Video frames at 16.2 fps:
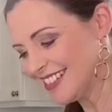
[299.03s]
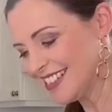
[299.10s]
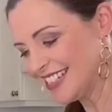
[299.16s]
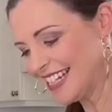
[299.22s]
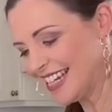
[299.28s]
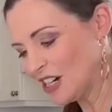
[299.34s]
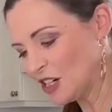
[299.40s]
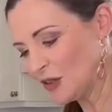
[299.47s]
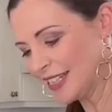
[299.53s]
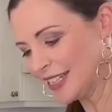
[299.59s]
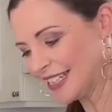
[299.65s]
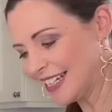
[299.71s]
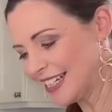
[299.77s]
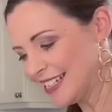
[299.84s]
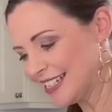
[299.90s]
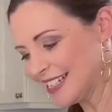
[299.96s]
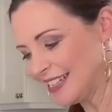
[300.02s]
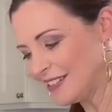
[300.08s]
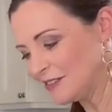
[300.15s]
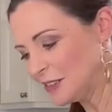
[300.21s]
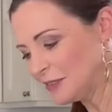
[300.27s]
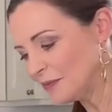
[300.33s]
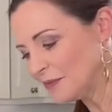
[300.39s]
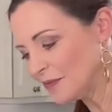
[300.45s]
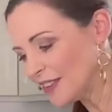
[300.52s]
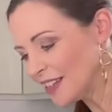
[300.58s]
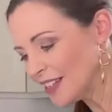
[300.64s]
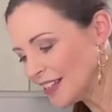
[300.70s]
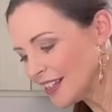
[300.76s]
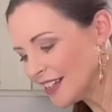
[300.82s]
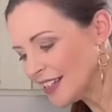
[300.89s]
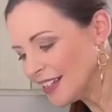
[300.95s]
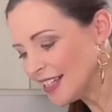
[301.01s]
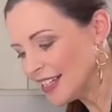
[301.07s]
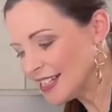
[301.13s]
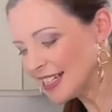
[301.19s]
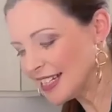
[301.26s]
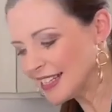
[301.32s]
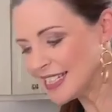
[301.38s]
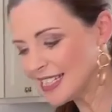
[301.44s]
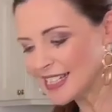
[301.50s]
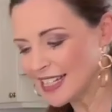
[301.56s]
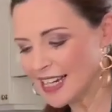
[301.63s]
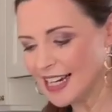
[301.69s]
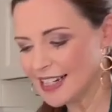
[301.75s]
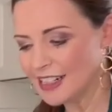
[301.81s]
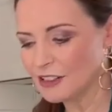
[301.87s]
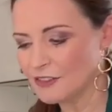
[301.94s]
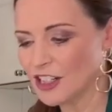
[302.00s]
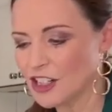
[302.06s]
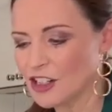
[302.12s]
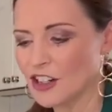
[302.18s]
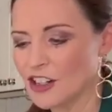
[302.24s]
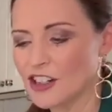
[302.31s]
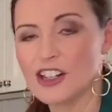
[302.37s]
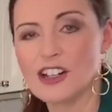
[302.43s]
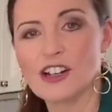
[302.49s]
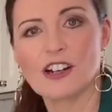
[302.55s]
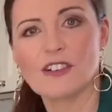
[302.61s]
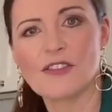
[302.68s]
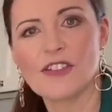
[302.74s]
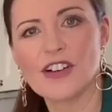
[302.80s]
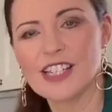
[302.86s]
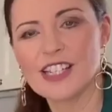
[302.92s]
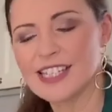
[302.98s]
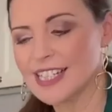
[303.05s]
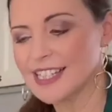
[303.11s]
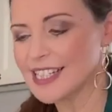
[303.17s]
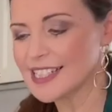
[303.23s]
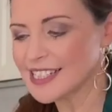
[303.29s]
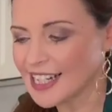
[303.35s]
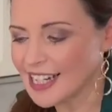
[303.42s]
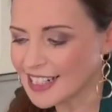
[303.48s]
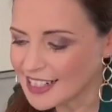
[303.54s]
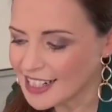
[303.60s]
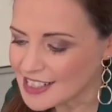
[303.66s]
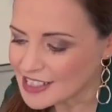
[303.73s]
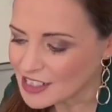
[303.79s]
See how quick that is? See, this is the kind of lovely colour you're looking for. You see this kind of nice